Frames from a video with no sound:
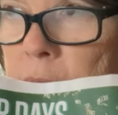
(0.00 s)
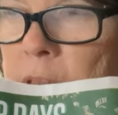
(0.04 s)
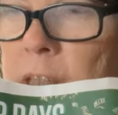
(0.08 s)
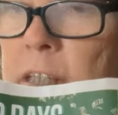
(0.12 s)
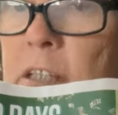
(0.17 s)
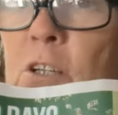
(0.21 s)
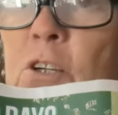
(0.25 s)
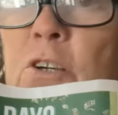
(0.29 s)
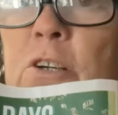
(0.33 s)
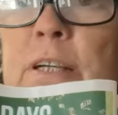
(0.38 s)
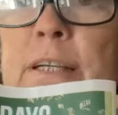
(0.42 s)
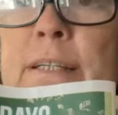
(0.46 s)

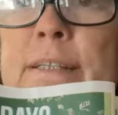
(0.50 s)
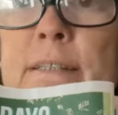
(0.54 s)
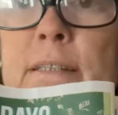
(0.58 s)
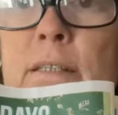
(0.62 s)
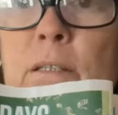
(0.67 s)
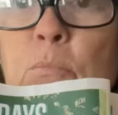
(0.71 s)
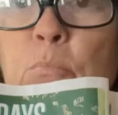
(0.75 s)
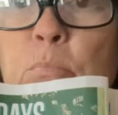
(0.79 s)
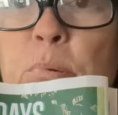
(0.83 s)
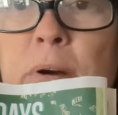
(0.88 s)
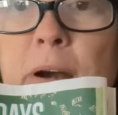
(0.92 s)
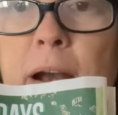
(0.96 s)
increase
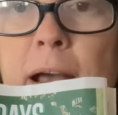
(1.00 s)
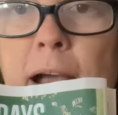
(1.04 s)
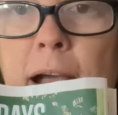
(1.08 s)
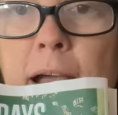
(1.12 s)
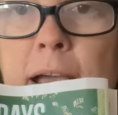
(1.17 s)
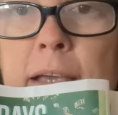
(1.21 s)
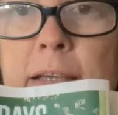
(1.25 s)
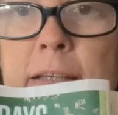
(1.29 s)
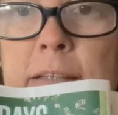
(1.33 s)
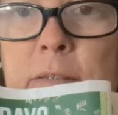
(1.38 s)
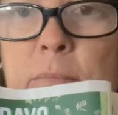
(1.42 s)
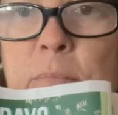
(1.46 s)
in
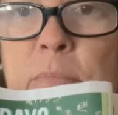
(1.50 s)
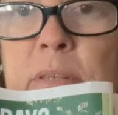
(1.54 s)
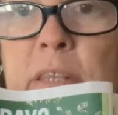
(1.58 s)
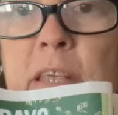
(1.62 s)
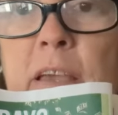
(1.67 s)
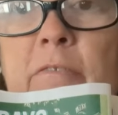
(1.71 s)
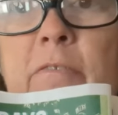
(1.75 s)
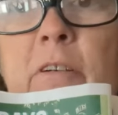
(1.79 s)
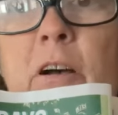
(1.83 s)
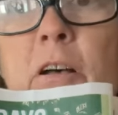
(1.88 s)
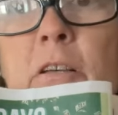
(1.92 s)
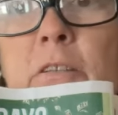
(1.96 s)
price, but
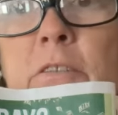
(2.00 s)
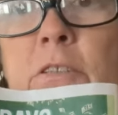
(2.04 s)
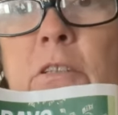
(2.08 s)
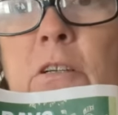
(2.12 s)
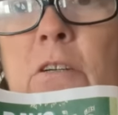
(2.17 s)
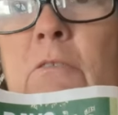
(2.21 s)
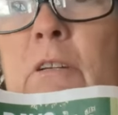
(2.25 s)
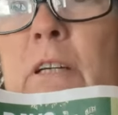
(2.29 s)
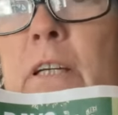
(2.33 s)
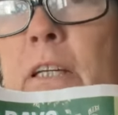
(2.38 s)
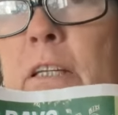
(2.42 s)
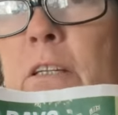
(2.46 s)
they've
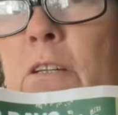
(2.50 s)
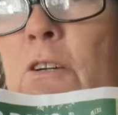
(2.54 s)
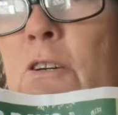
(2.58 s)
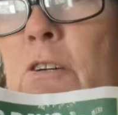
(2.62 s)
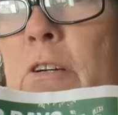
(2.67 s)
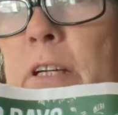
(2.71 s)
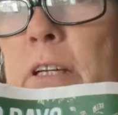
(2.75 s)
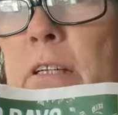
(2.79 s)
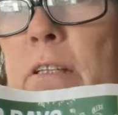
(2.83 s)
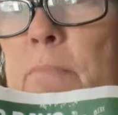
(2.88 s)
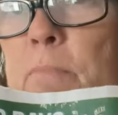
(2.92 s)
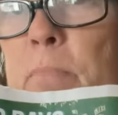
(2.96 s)
also
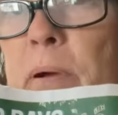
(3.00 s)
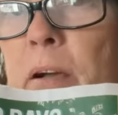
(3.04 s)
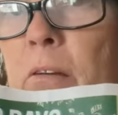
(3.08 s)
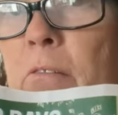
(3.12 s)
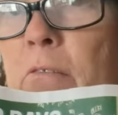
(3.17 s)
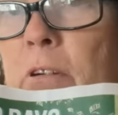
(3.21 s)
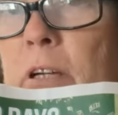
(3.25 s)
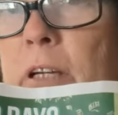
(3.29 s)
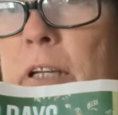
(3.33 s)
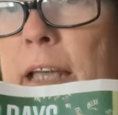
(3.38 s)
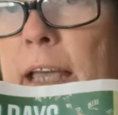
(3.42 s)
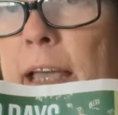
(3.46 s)
increased by
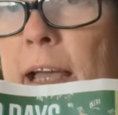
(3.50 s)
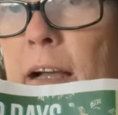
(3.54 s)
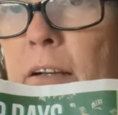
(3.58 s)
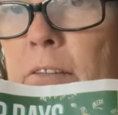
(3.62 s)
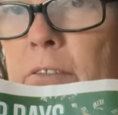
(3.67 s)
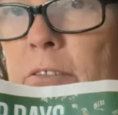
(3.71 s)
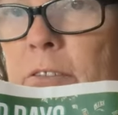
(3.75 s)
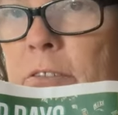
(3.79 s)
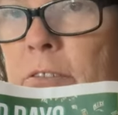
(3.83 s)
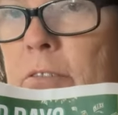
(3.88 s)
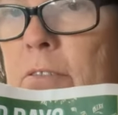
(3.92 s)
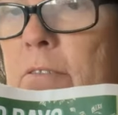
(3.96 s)
one
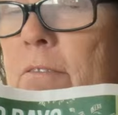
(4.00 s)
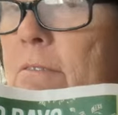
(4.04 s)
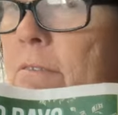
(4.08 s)
ounce.